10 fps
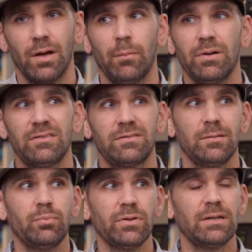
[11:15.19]
But it's
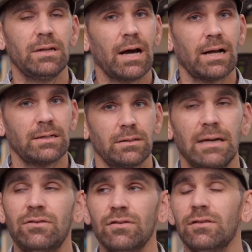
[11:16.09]
simply not.
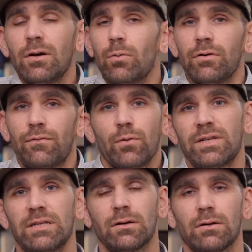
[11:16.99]
It's just not worth
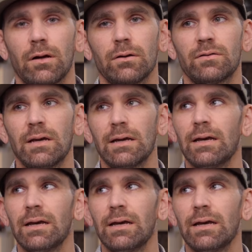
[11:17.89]
$1,400.